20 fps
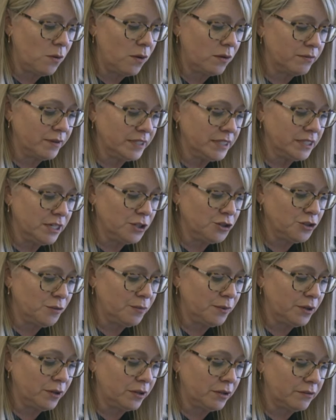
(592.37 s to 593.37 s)
or residential
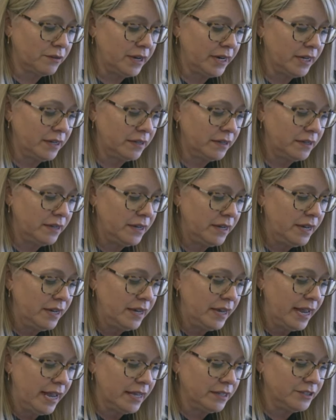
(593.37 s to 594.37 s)
burglary?
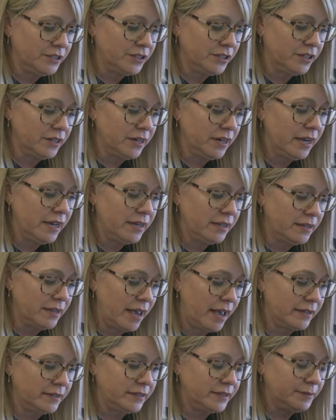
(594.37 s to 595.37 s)
Answer,
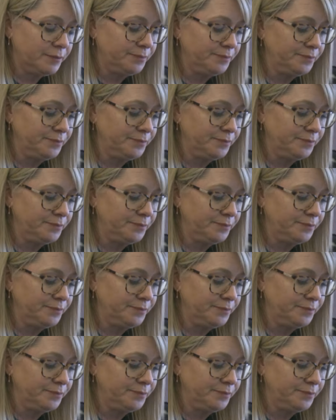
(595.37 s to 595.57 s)
yes.